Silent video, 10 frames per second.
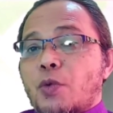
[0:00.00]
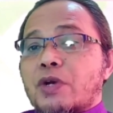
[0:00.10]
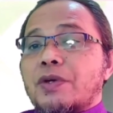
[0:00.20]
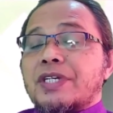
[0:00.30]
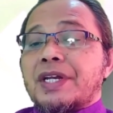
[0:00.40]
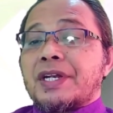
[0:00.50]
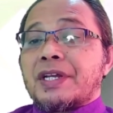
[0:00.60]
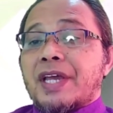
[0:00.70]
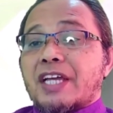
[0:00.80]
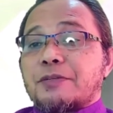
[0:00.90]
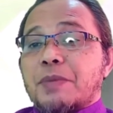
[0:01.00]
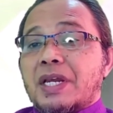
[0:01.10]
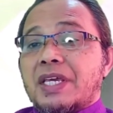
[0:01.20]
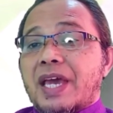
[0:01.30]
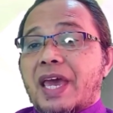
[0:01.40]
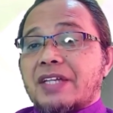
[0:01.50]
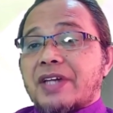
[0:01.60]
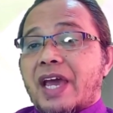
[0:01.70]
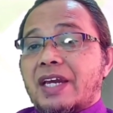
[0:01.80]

we could generate as many as